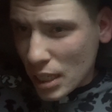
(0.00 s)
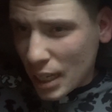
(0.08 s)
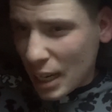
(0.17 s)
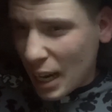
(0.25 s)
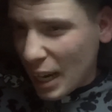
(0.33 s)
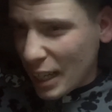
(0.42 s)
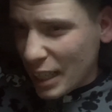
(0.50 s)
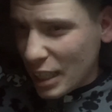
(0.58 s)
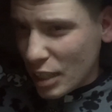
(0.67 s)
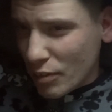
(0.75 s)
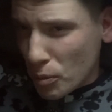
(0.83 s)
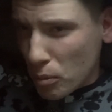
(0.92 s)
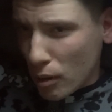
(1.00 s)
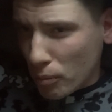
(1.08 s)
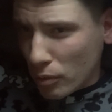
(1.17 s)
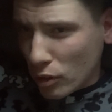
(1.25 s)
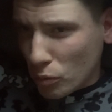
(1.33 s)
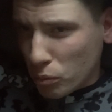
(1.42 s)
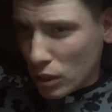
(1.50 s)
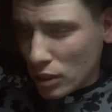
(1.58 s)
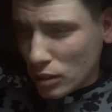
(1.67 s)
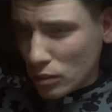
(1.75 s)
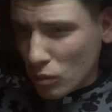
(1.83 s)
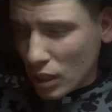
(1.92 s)
kind of a popular
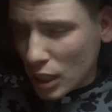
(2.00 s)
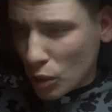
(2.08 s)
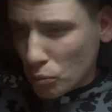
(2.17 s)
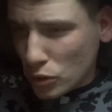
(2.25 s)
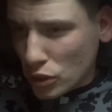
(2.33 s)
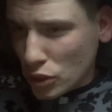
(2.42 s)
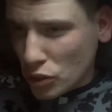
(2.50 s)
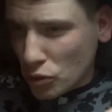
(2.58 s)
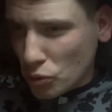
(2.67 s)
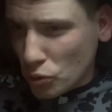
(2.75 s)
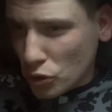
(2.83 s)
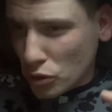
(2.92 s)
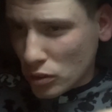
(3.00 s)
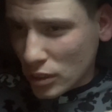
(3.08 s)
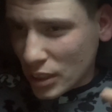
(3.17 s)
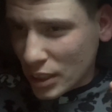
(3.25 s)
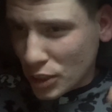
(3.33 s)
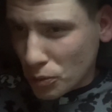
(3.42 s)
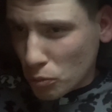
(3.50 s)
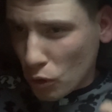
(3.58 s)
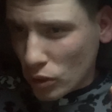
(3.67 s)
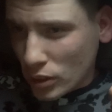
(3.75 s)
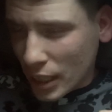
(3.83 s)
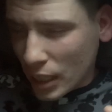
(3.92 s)
person when it comes to this
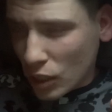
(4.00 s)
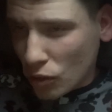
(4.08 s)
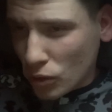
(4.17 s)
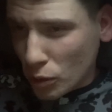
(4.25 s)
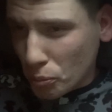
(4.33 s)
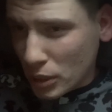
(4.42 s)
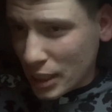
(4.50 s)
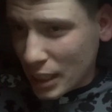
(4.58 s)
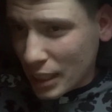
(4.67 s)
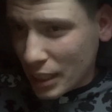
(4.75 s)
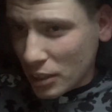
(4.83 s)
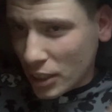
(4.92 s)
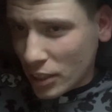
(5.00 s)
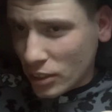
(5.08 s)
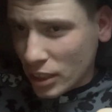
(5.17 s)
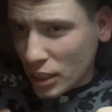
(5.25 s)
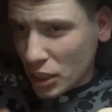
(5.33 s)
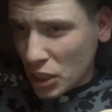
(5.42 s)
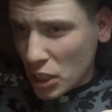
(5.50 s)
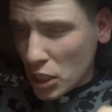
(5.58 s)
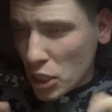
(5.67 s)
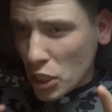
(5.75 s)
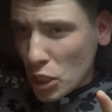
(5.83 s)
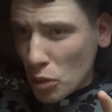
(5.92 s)
small town in particularly,
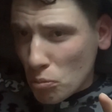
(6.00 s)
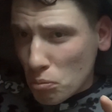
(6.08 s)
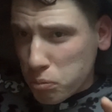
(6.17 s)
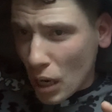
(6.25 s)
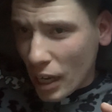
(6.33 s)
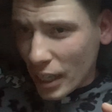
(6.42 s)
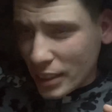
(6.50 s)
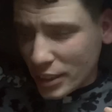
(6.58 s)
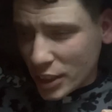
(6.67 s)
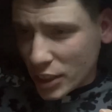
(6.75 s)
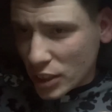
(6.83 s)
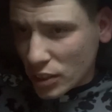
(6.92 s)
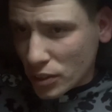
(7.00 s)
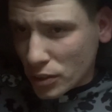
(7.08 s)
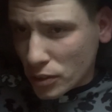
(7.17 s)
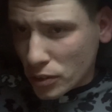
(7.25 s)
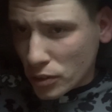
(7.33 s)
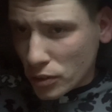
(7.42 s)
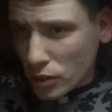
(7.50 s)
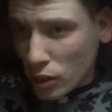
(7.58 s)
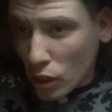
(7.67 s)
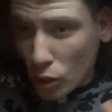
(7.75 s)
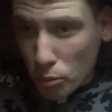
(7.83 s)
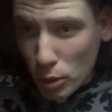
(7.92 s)
but a
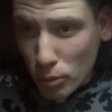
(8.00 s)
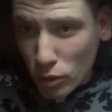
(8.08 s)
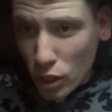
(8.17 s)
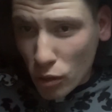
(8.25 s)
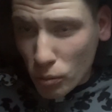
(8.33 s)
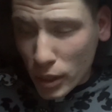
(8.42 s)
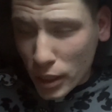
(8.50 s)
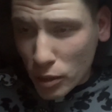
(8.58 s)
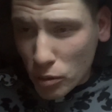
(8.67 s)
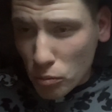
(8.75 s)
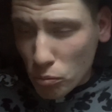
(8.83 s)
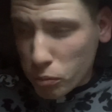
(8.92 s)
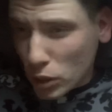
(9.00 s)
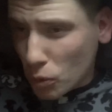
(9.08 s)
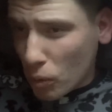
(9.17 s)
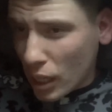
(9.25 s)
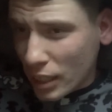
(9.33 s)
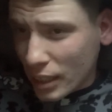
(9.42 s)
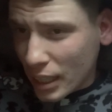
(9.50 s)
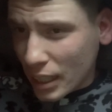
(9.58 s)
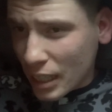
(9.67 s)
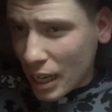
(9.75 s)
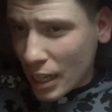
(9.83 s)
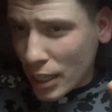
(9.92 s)
lot of people know me. But the one
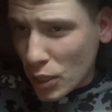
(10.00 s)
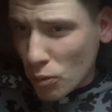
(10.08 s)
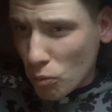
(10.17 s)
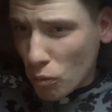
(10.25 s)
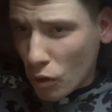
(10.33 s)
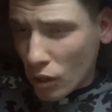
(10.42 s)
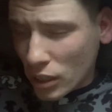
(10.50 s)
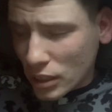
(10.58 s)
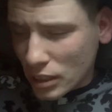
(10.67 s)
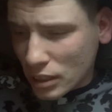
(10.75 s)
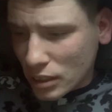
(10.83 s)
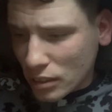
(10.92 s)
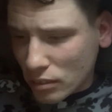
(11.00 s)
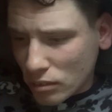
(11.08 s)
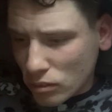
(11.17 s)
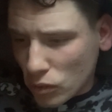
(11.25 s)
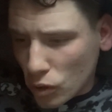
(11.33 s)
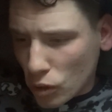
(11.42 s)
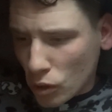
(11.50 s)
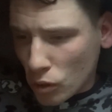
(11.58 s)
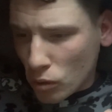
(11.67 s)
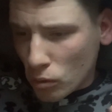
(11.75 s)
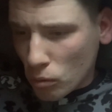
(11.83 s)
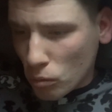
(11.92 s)
thing I want
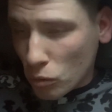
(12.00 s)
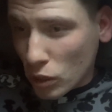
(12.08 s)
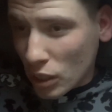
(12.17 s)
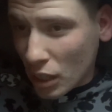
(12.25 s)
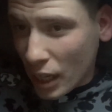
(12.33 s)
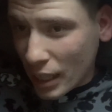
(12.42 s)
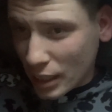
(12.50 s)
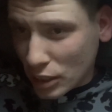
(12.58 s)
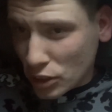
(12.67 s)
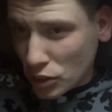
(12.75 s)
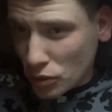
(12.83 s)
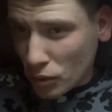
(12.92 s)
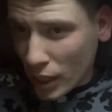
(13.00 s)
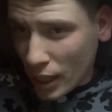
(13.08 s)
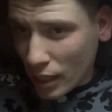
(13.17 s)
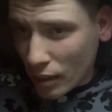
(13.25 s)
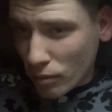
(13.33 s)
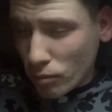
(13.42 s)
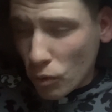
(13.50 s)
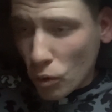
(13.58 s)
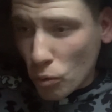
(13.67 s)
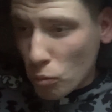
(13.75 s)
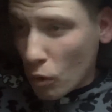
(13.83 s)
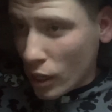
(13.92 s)
or would like to have
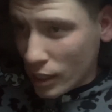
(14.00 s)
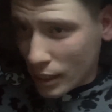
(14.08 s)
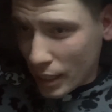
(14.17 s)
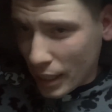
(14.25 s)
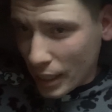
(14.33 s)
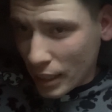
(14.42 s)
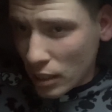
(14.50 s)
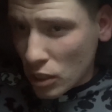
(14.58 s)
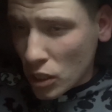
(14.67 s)
or one day